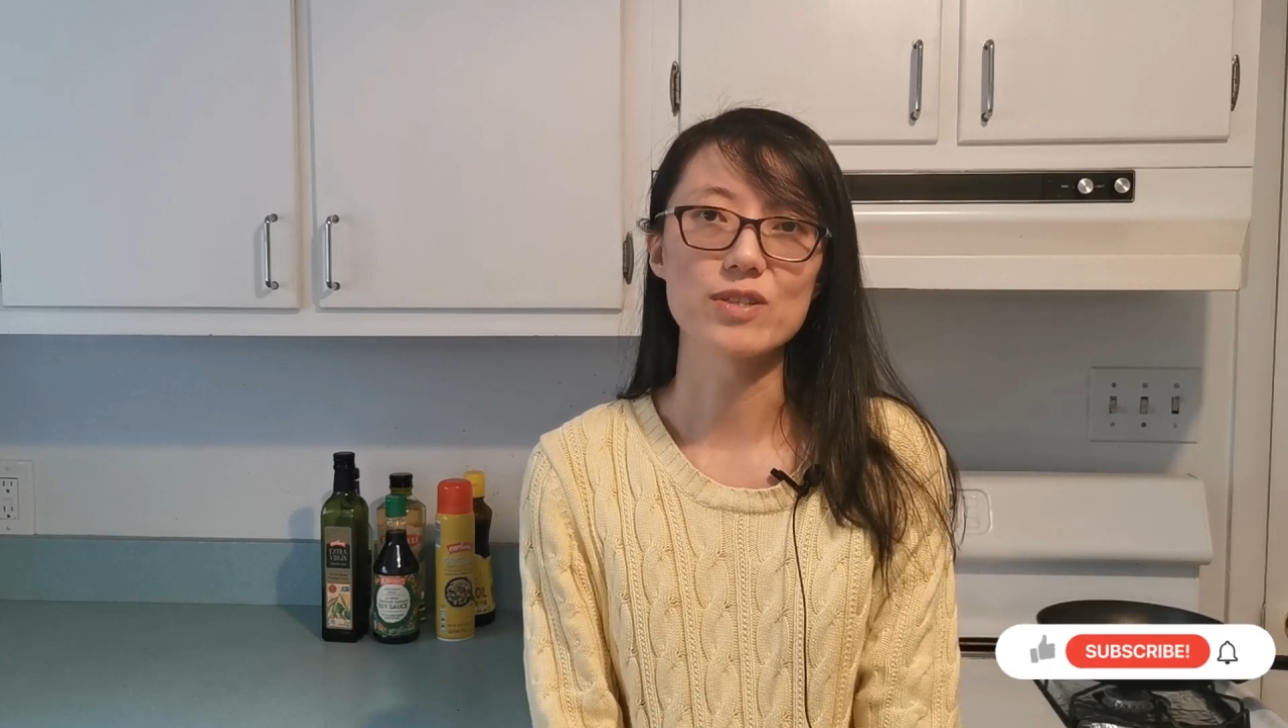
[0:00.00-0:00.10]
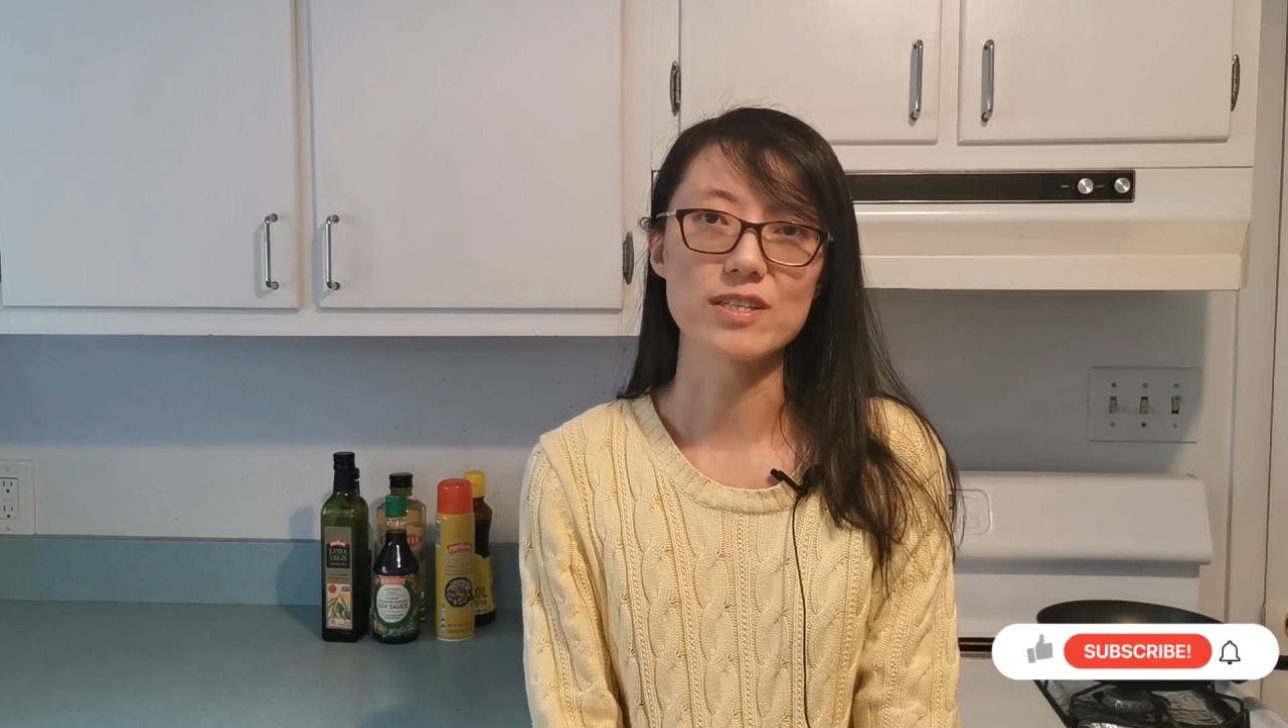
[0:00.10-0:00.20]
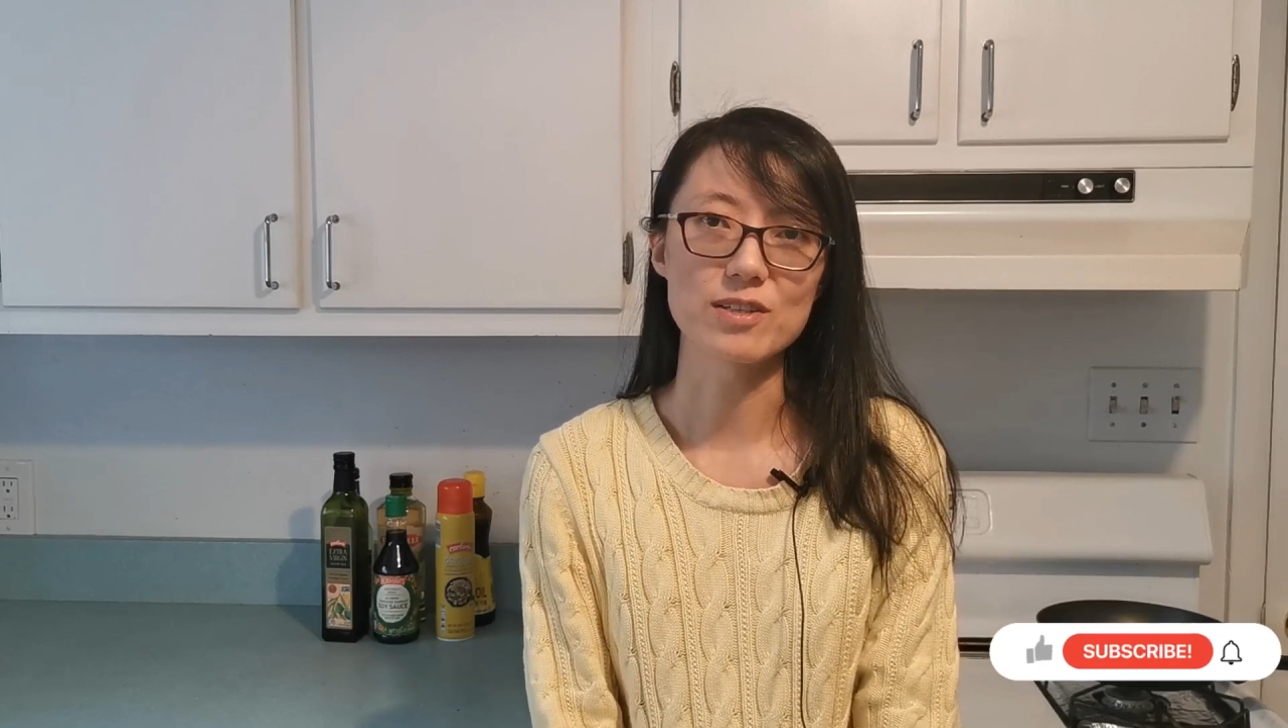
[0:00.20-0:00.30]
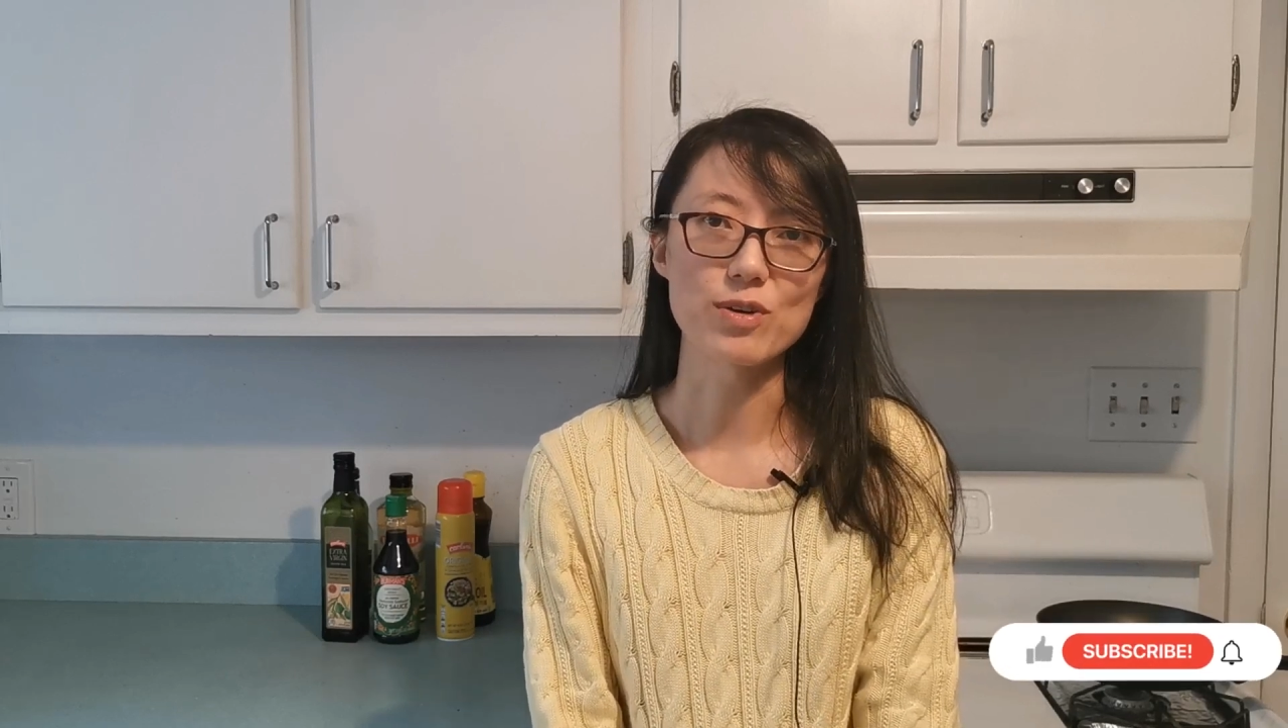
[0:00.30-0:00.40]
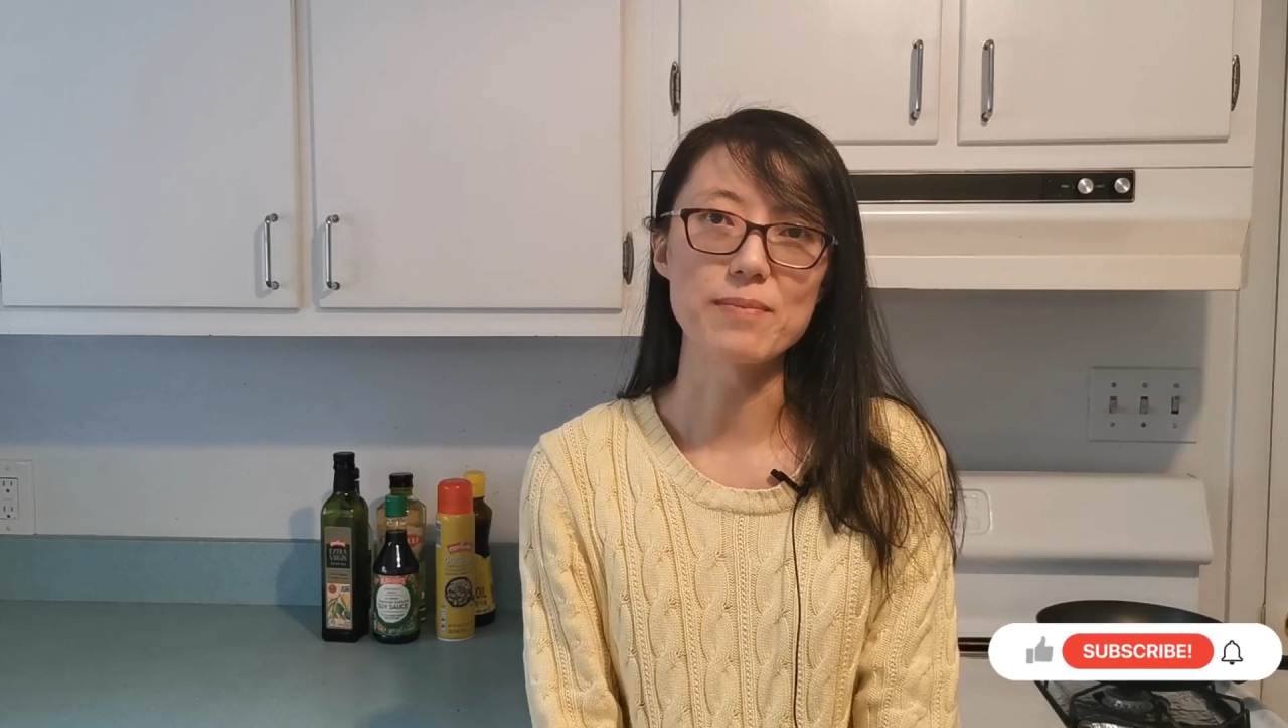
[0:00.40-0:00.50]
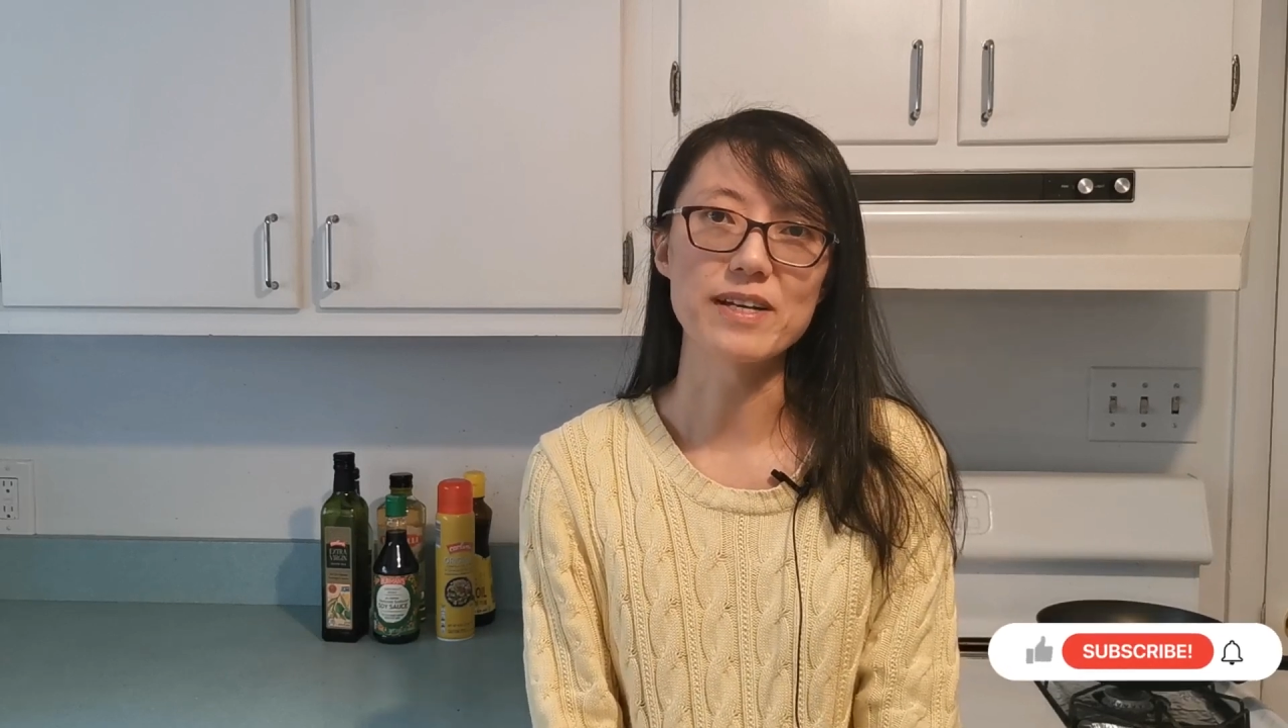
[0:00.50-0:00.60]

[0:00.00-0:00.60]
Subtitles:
subscribe